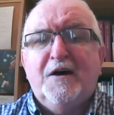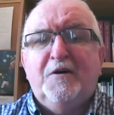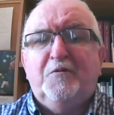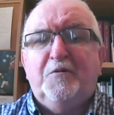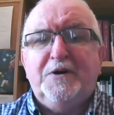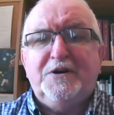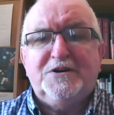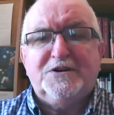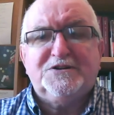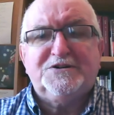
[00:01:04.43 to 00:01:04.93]

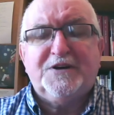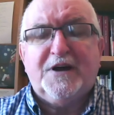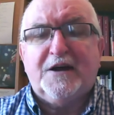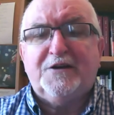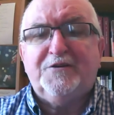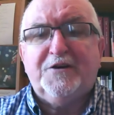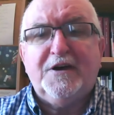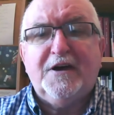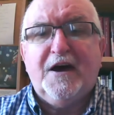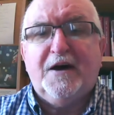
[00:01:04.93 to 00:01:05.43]
We just
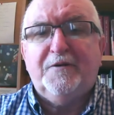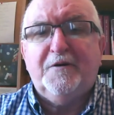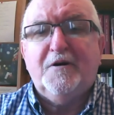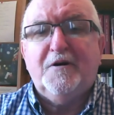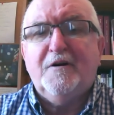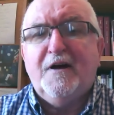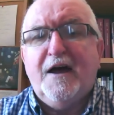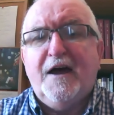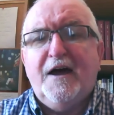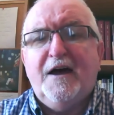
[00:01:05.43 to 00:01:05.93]
get
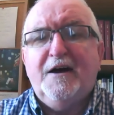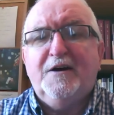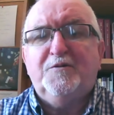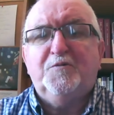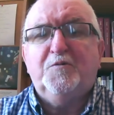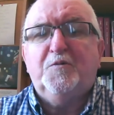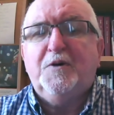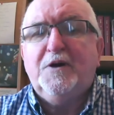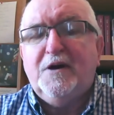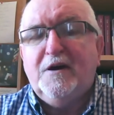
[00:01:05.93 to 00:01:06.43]
together
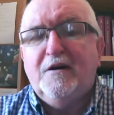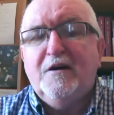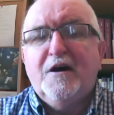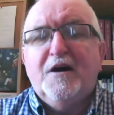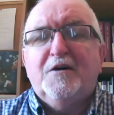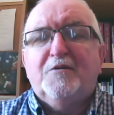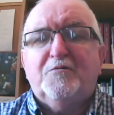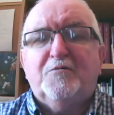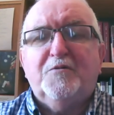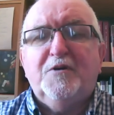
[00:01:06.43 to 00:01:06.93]
and we
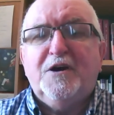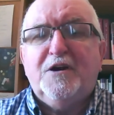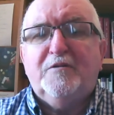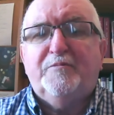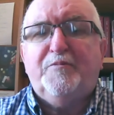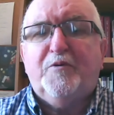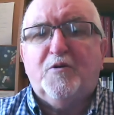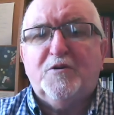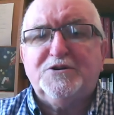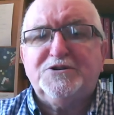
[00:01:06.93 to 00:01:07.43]
read a
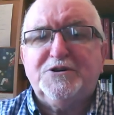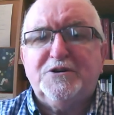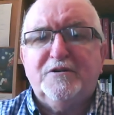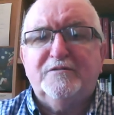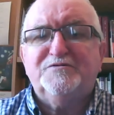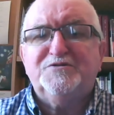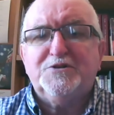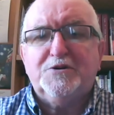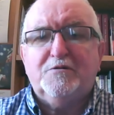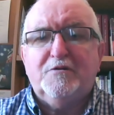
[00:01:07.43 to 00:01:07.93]
portion
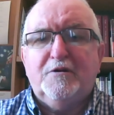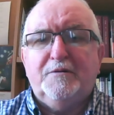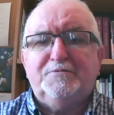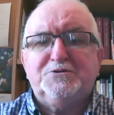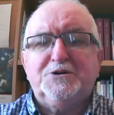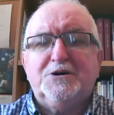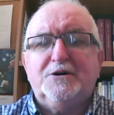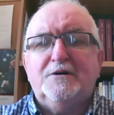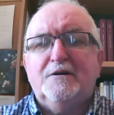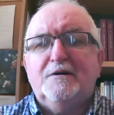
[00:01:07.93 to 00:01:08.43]
of
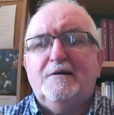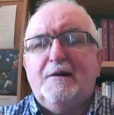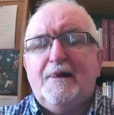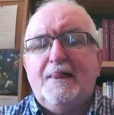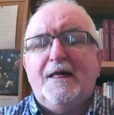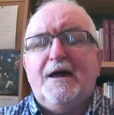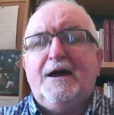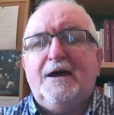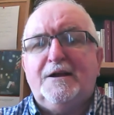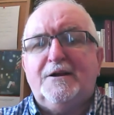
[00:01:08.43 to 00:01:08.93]
Scripture,
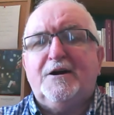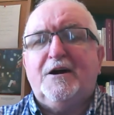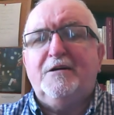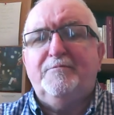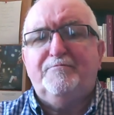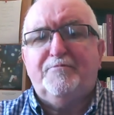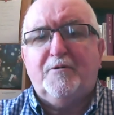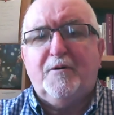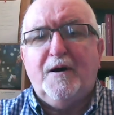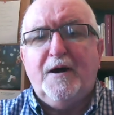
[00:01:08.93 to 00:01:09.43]
and I
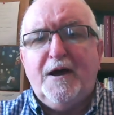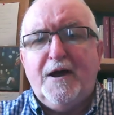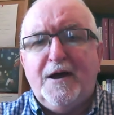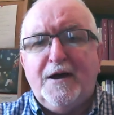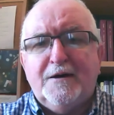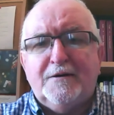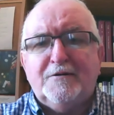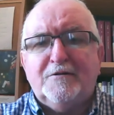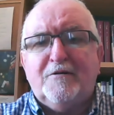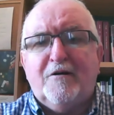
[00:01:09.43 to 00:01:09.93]

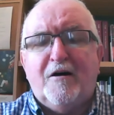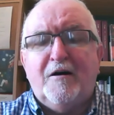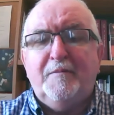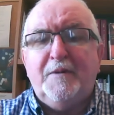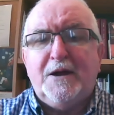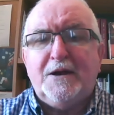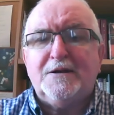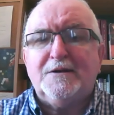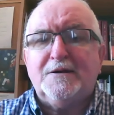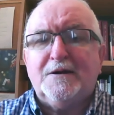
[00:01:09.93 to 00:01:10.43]
pray and
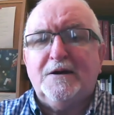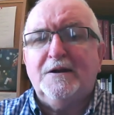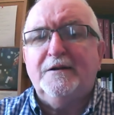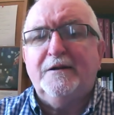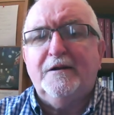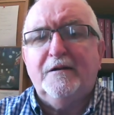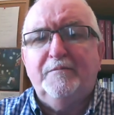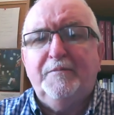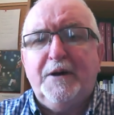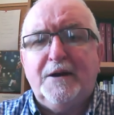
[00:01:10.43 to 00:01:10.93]
comment a
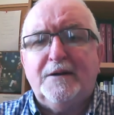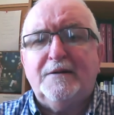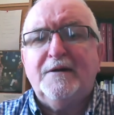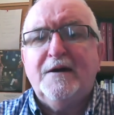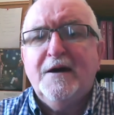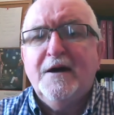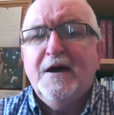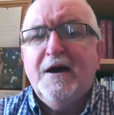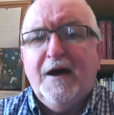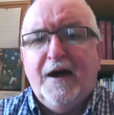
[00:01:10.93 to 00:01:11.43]
little bit,
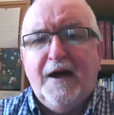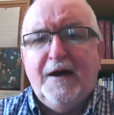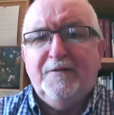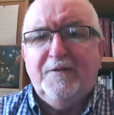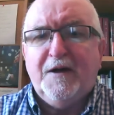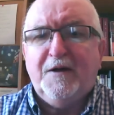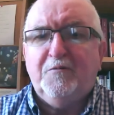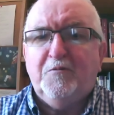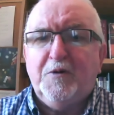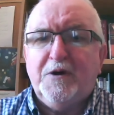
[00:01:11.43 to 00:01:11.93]
and
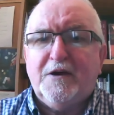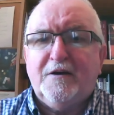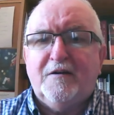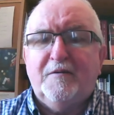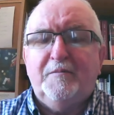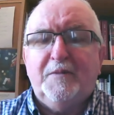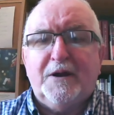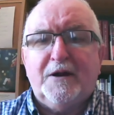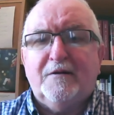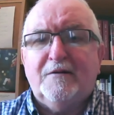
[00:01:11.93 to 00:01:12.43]
then we
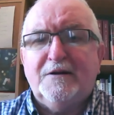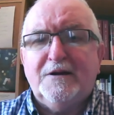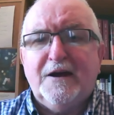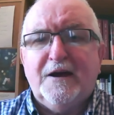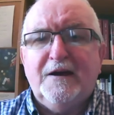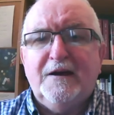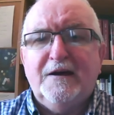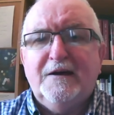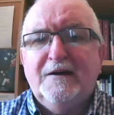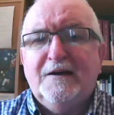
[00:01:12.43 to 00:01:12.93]
commit our
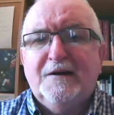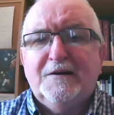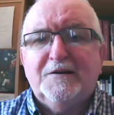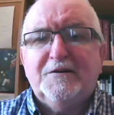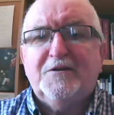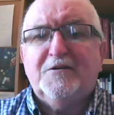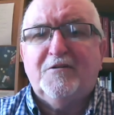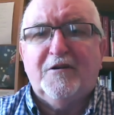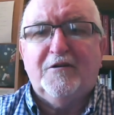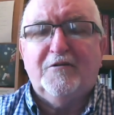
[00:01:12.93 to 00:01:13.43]
day
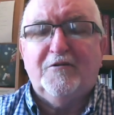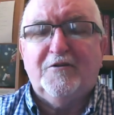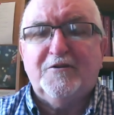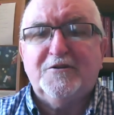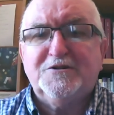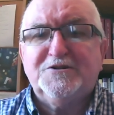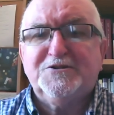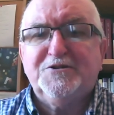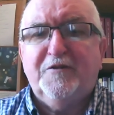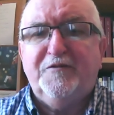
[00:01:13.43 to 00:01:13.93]
to the
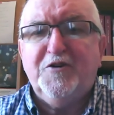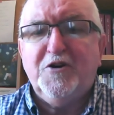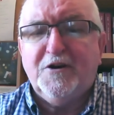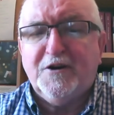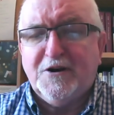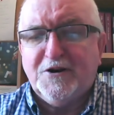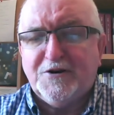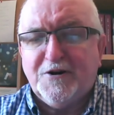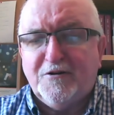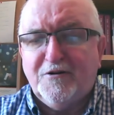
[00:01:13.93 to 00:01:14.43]
Lord. So if you
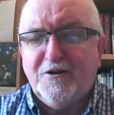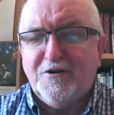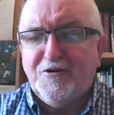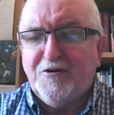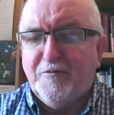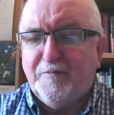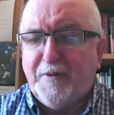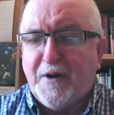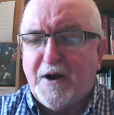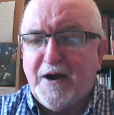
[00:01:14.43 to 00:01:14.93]
can turn in
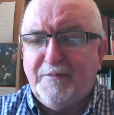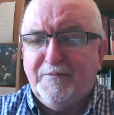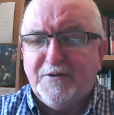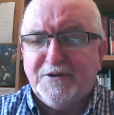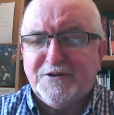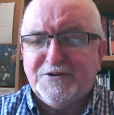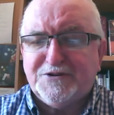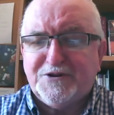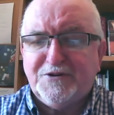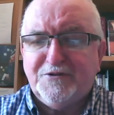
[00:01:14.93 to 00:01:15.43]
your
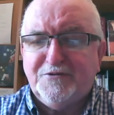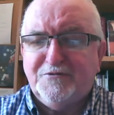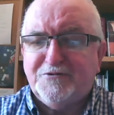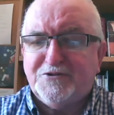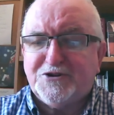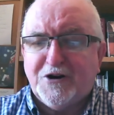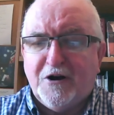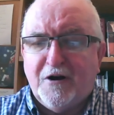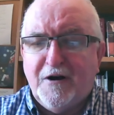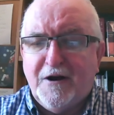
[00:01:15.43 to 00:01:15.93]
Bibles to
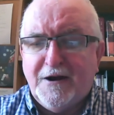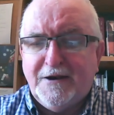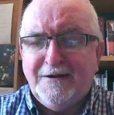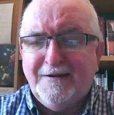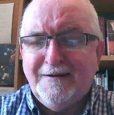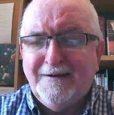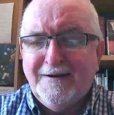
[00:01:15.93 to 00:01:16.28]
John